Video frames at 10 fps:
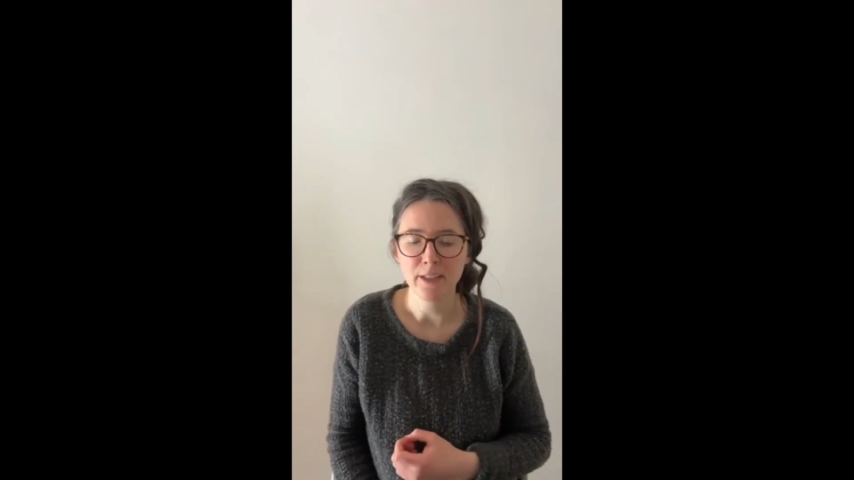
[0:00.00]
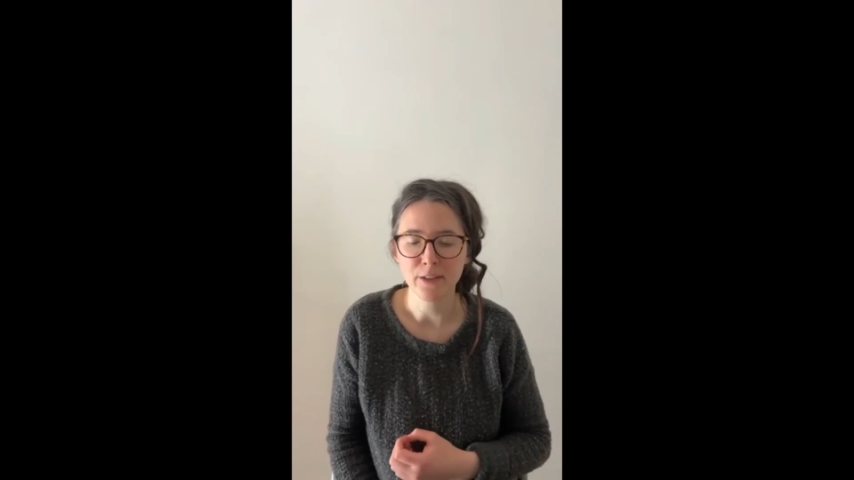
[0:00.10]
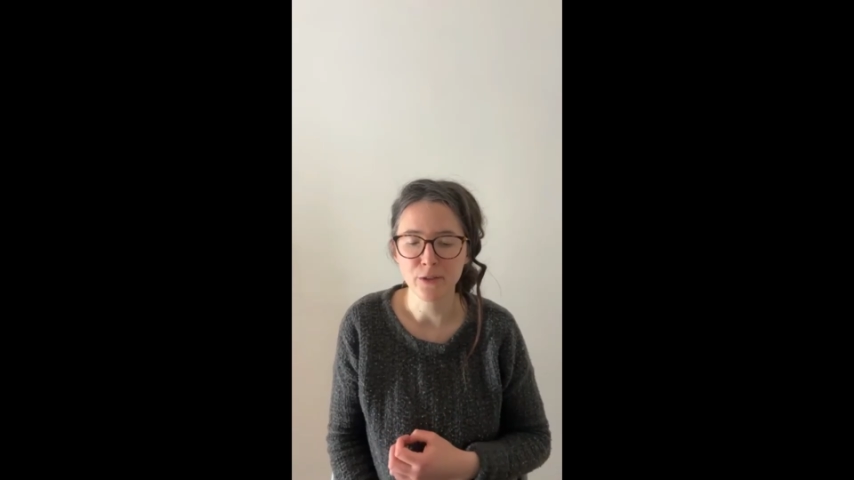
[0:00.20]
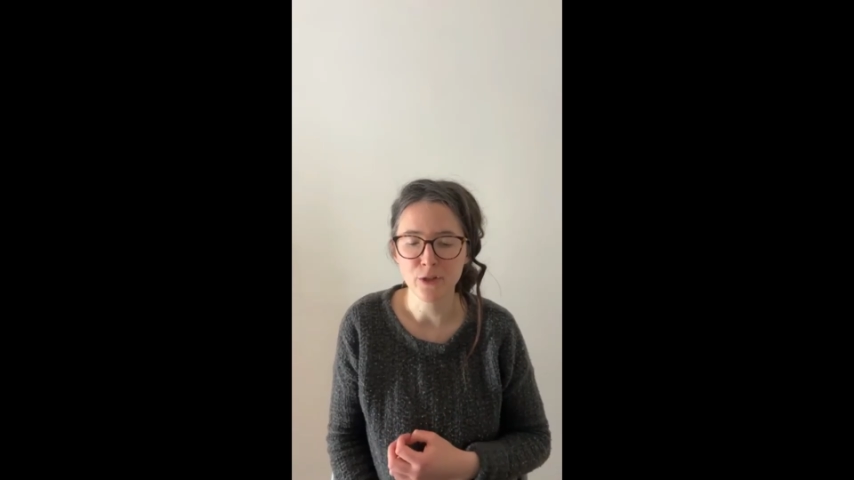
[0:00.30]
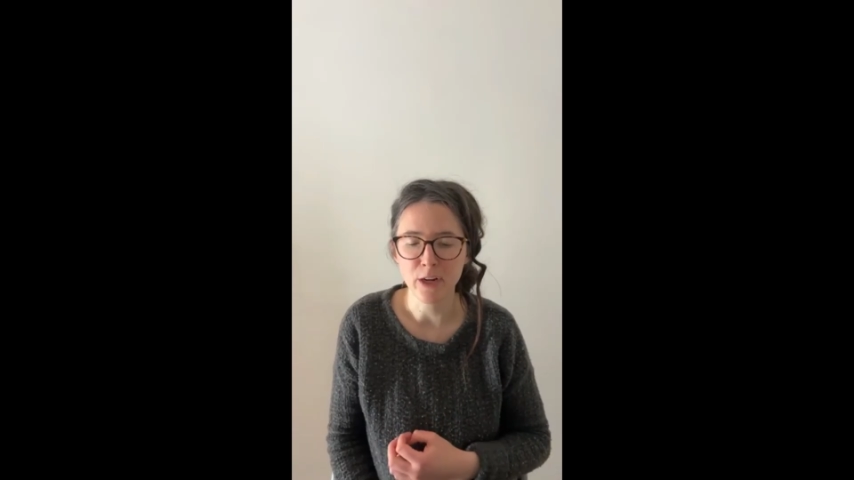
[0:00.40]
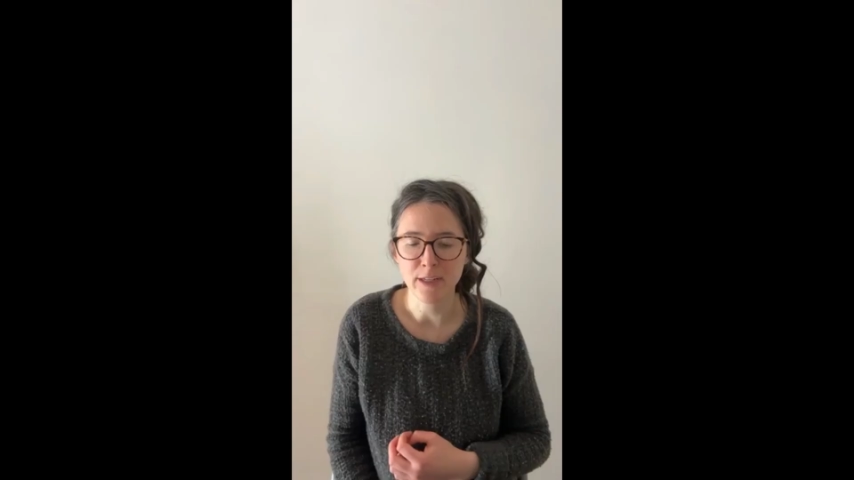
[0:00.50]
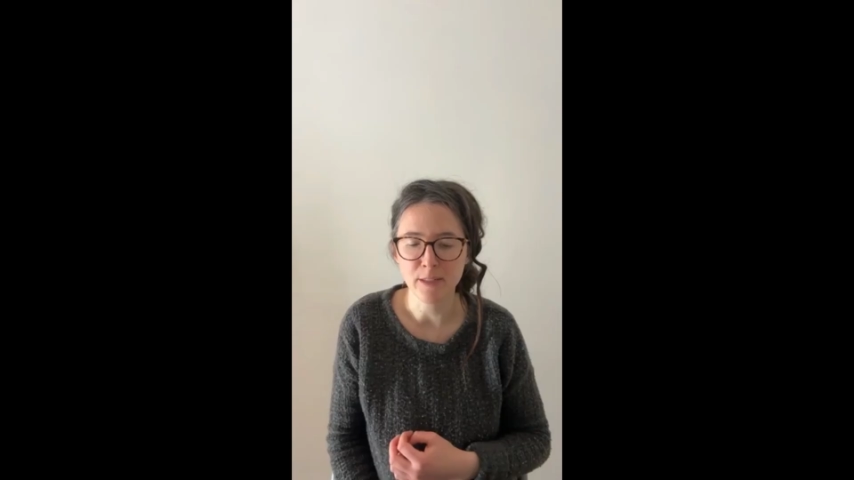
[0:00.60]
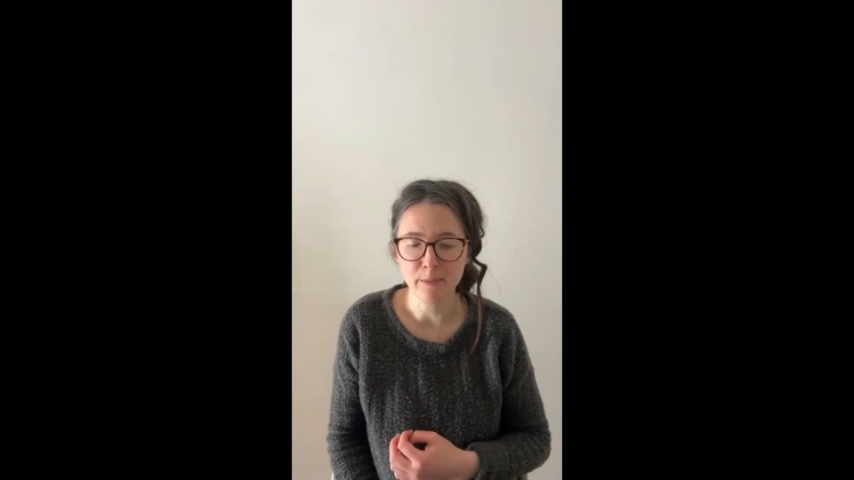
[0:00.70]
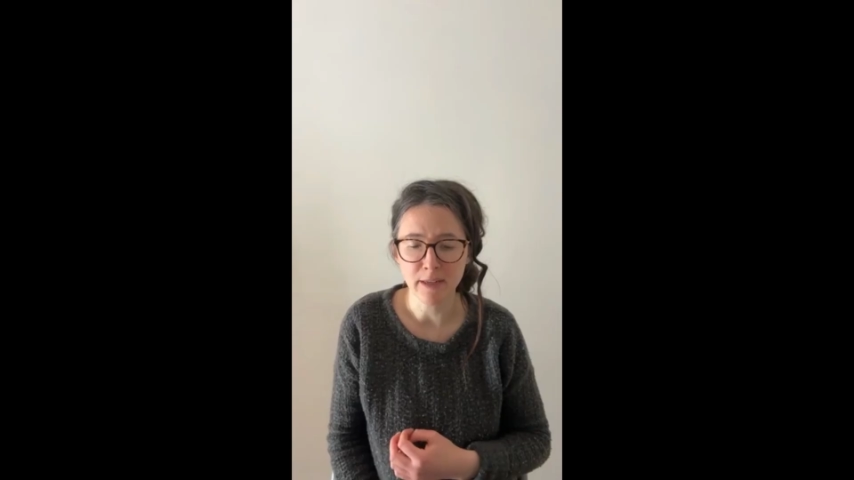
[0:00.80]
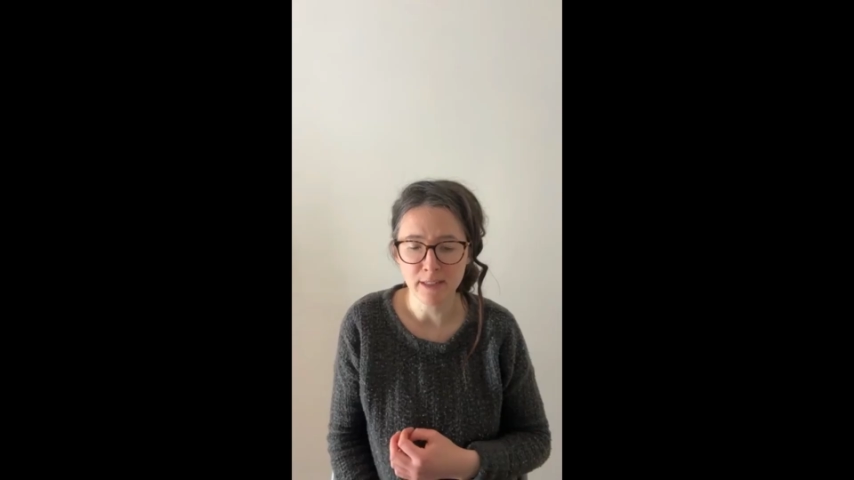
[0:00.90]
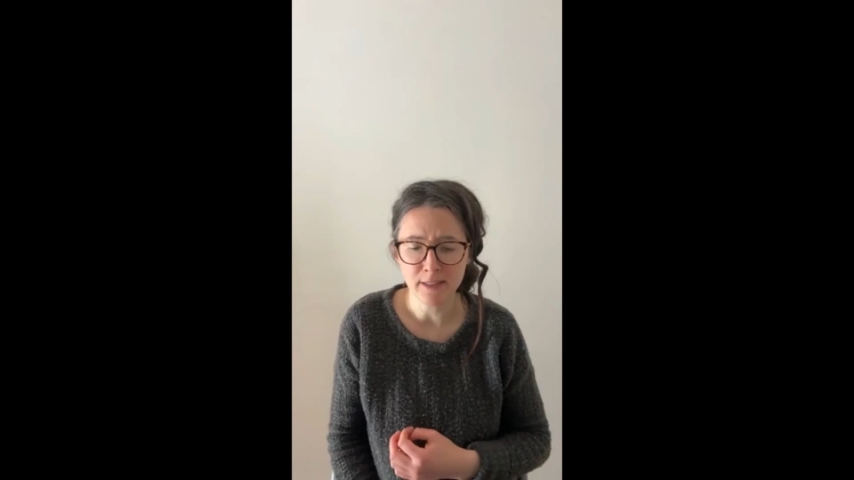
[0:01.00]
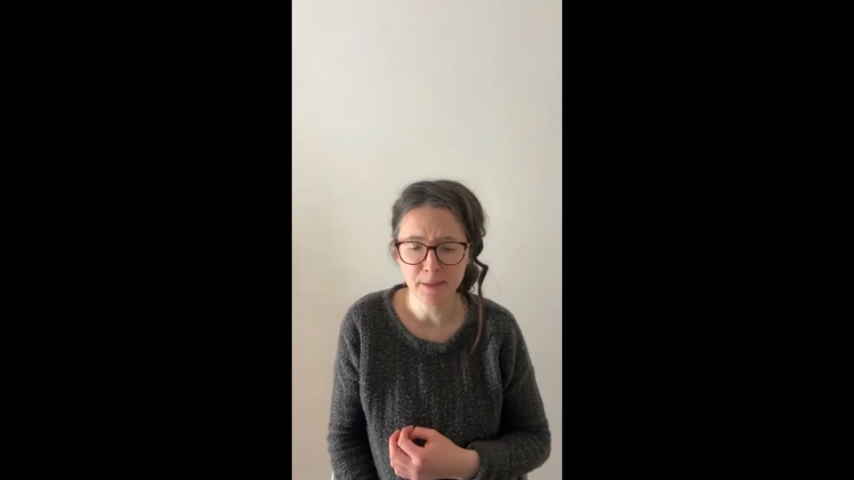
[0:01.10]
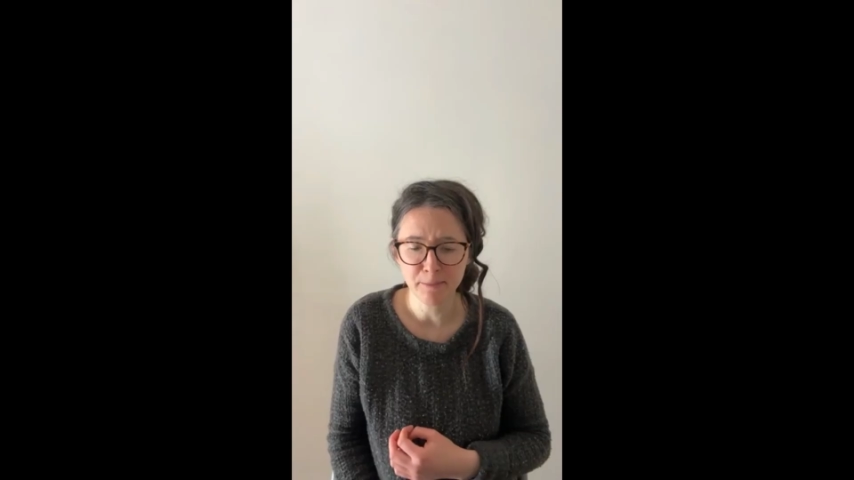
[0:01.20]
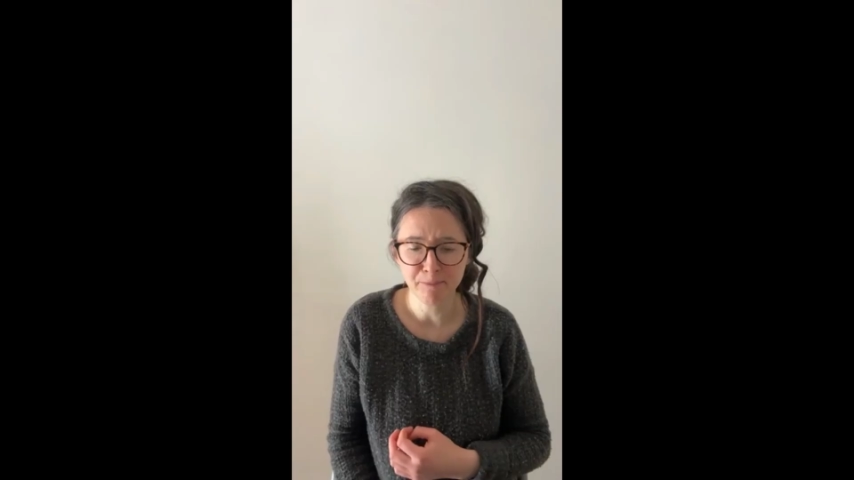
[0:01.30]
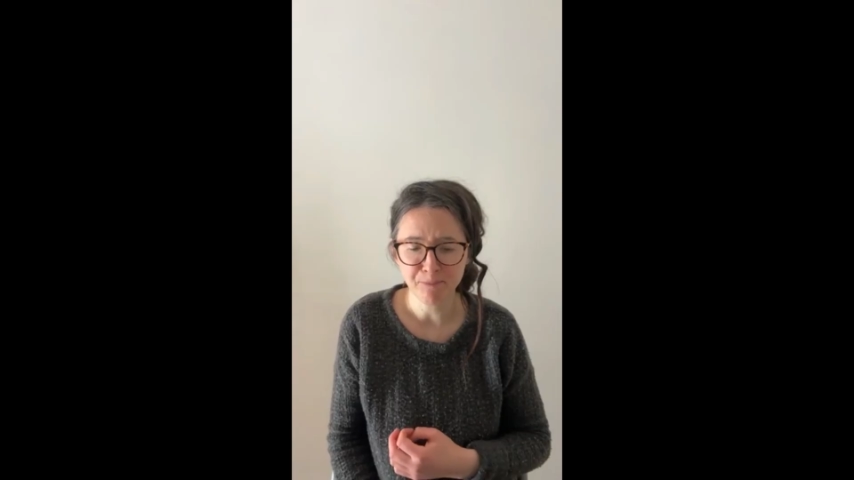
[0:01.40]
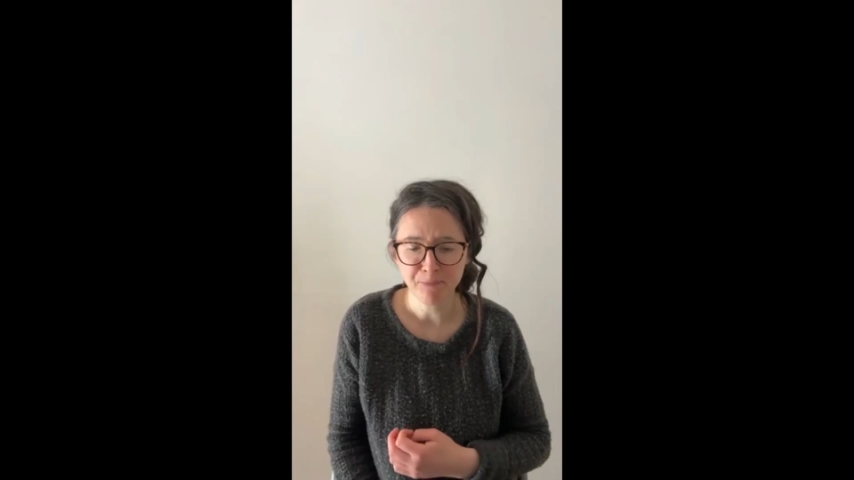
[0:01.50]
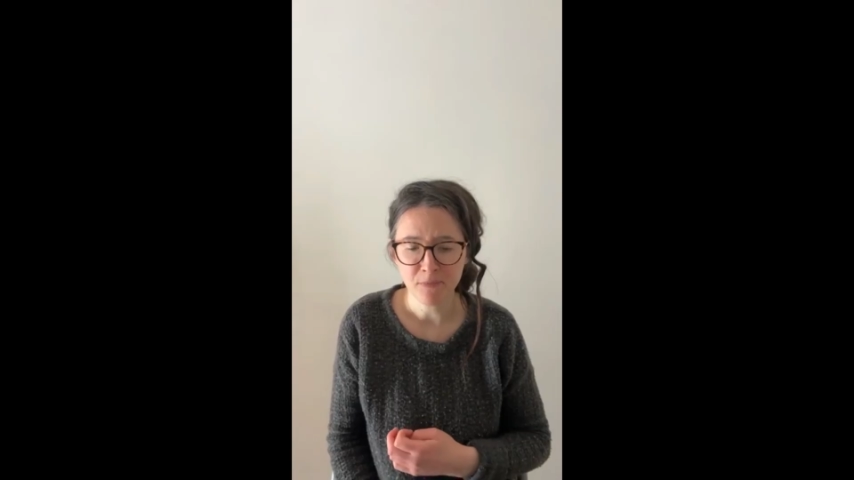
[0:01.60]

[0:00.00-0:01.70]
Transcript: in Chinese medicine.